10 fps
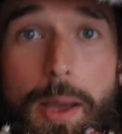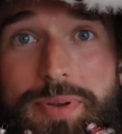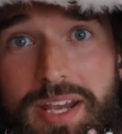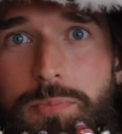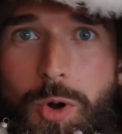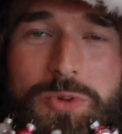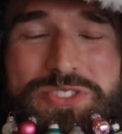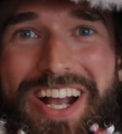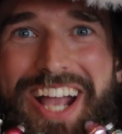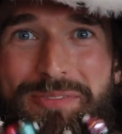Beard
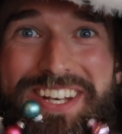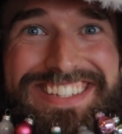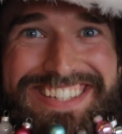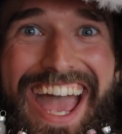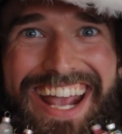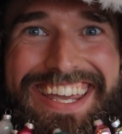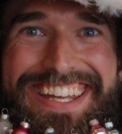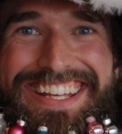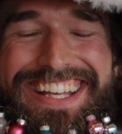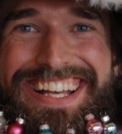Baubles now come in a sack.
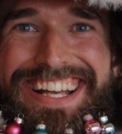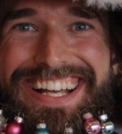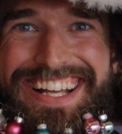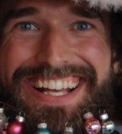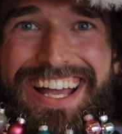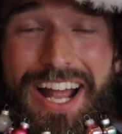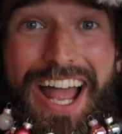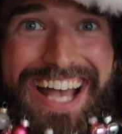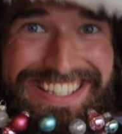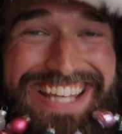
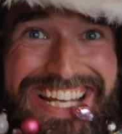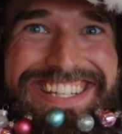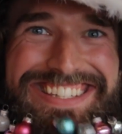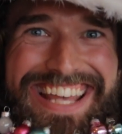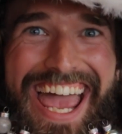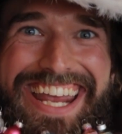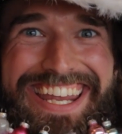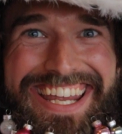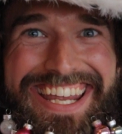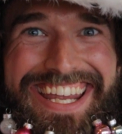A center sack.